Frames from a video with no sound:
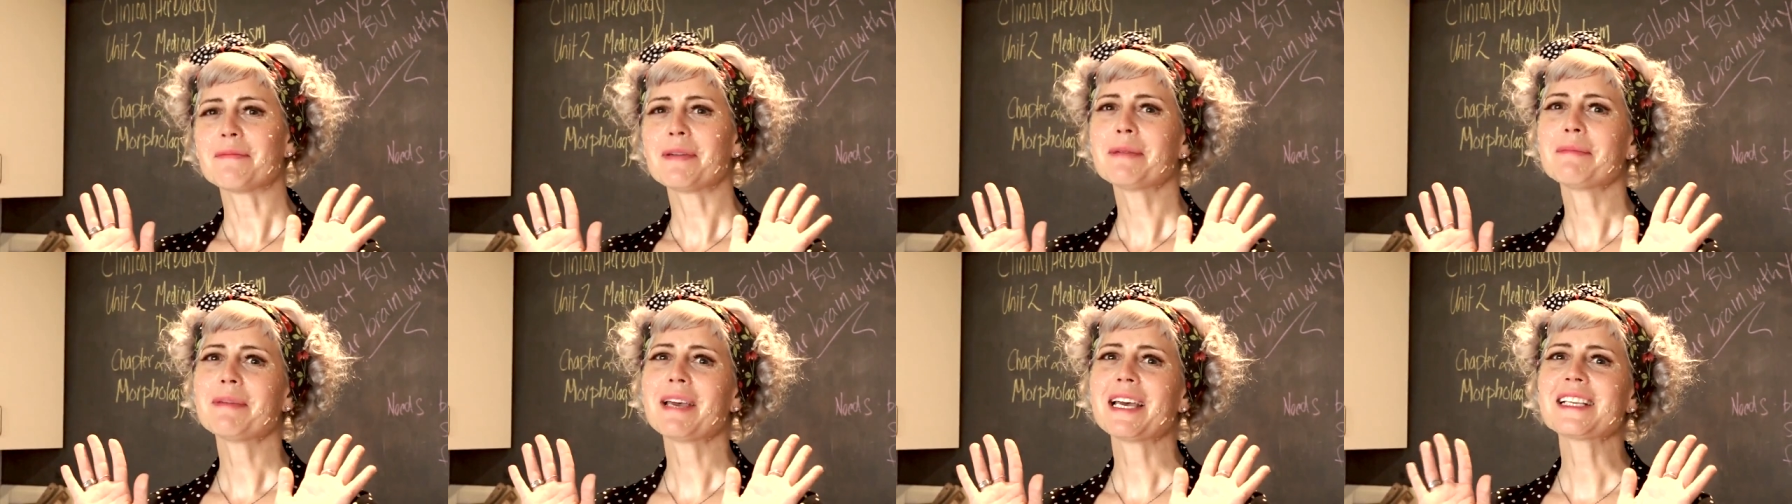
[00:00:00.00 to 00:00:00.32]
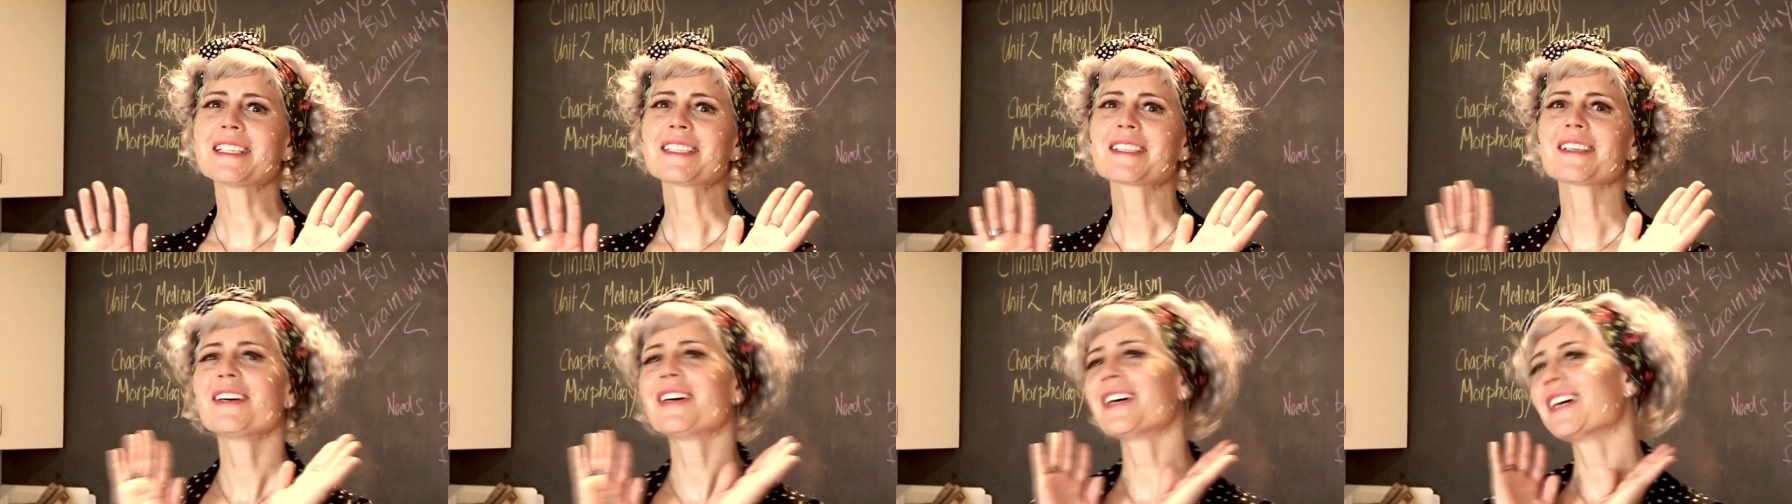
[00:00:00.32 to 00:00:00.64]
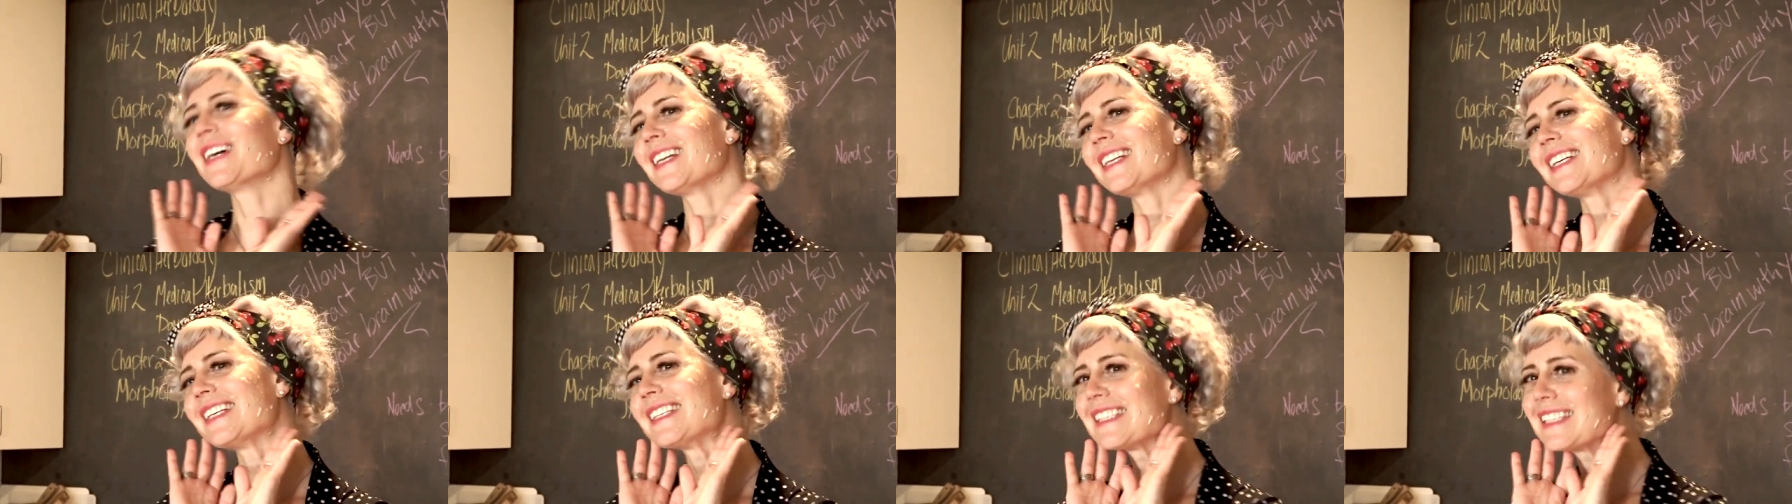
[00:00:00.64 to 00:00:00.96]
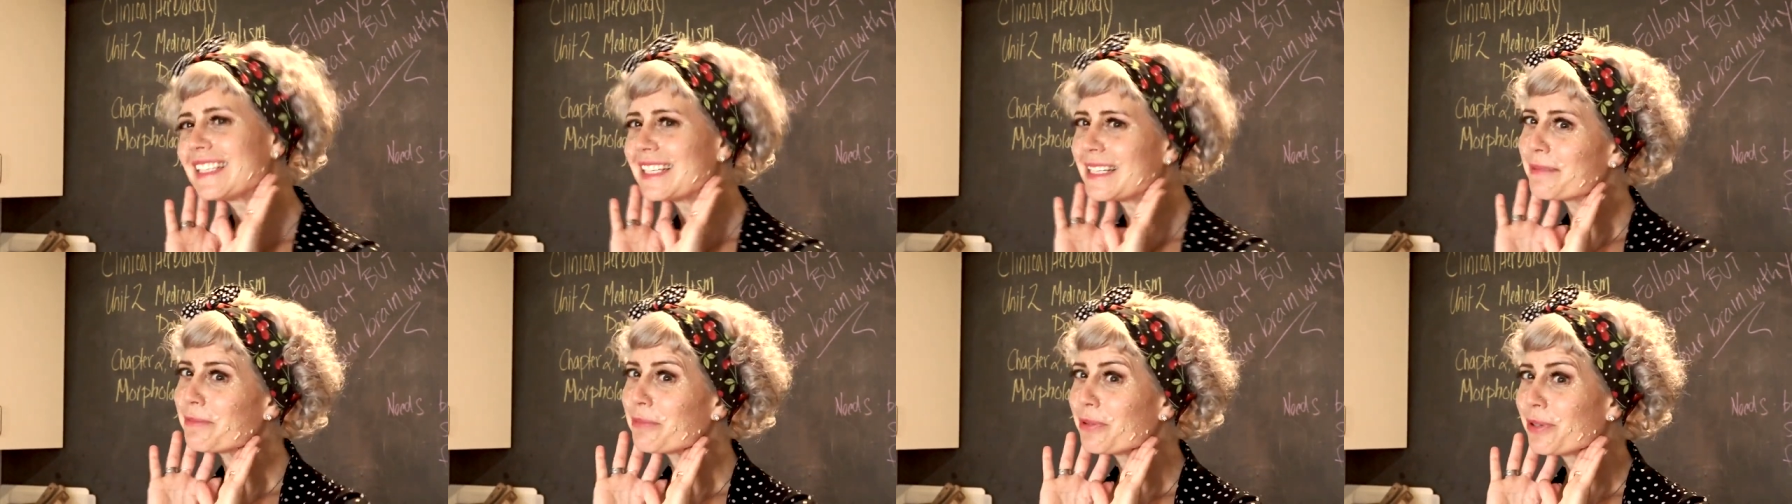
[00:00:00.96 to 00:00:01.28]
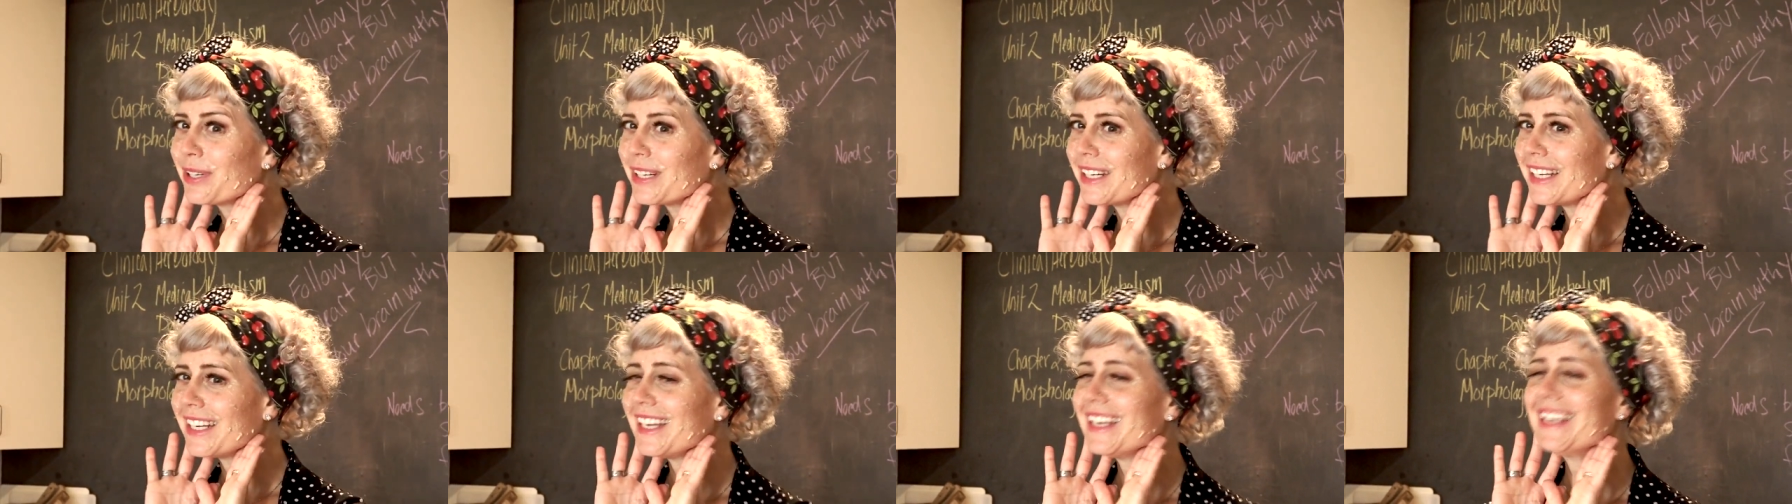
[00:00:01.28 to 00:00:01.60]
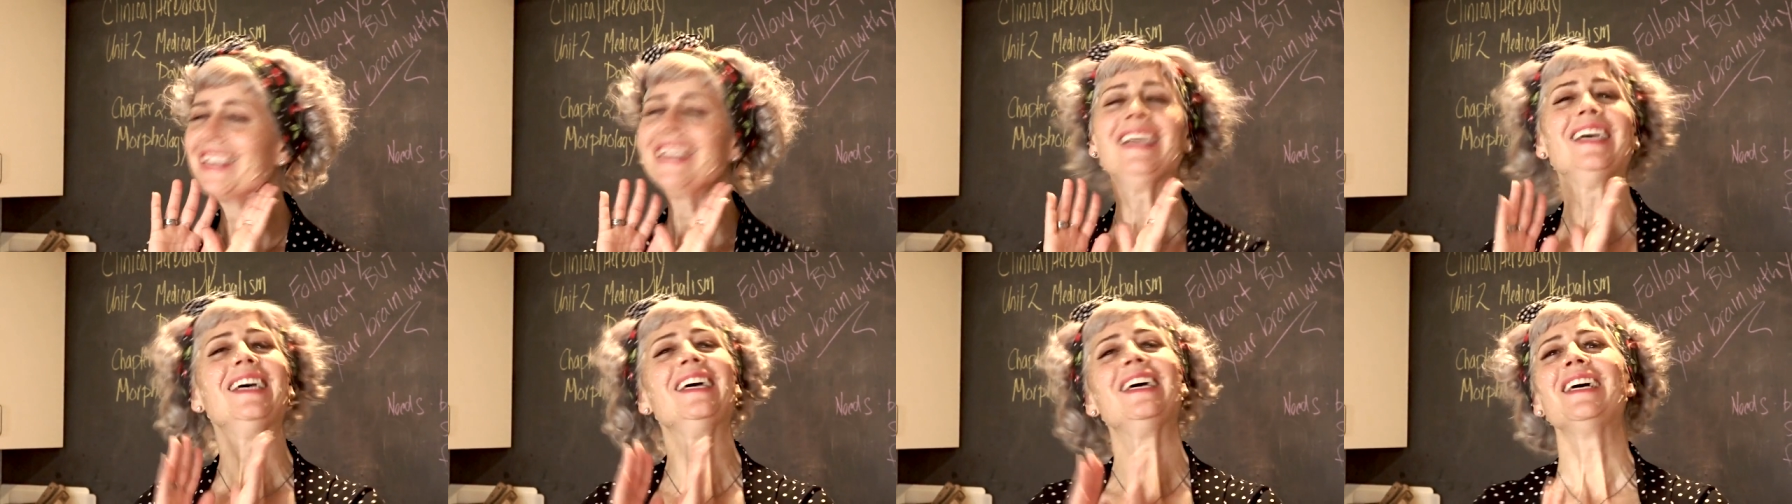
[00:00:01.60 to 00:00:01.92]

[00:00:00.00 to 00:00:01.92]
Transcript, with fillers: mask on, isn't it pretty?